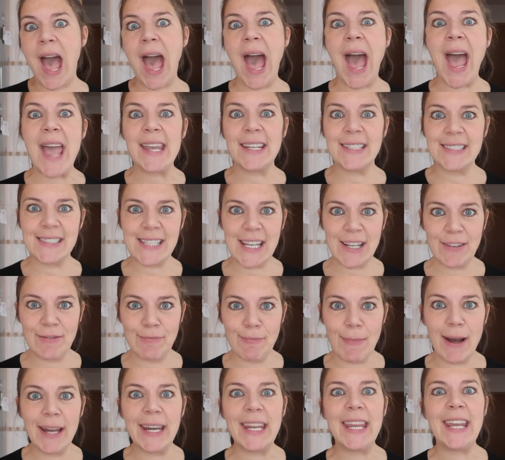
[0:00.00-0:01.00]
I save
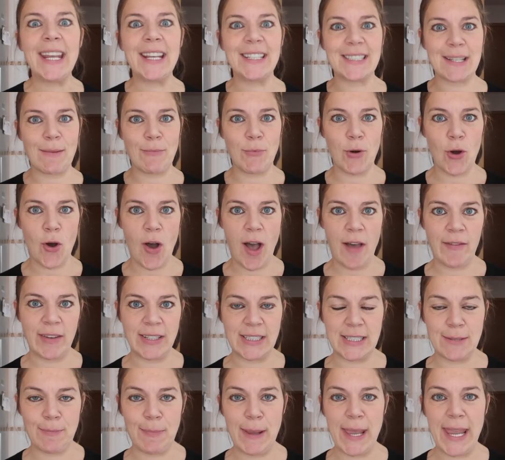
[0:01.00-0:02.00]
money because I'm not having
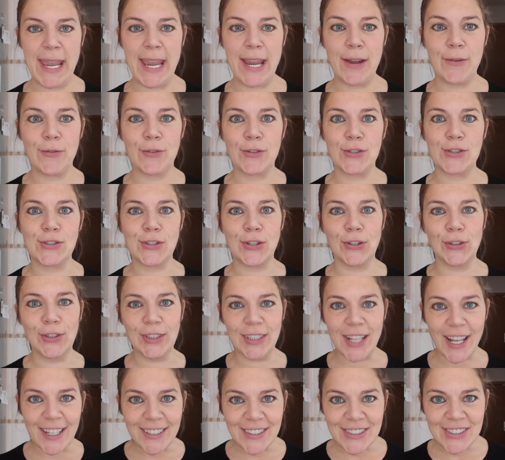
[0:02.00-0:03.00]
to pay for school
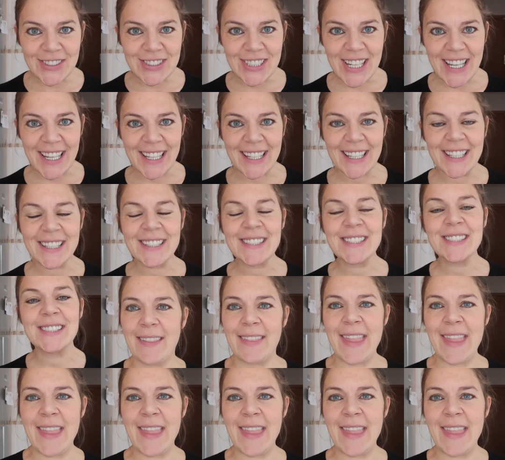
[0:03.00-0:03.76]
lunches.